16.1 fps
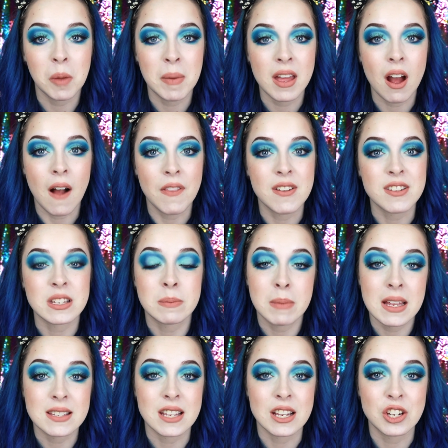me on this
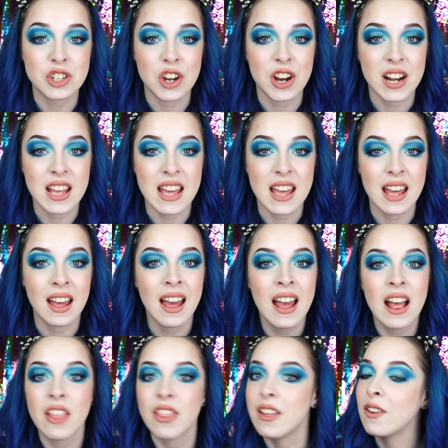amazing journey,
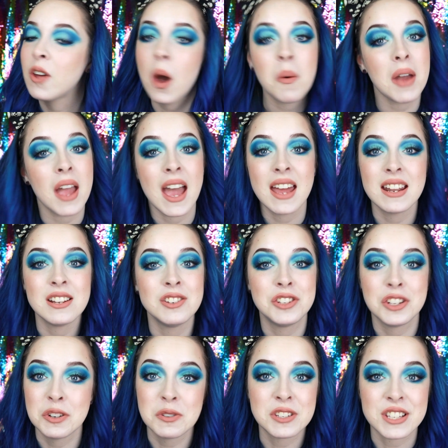then go ahead and
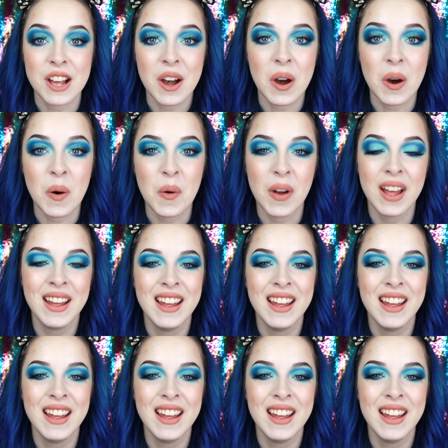do so.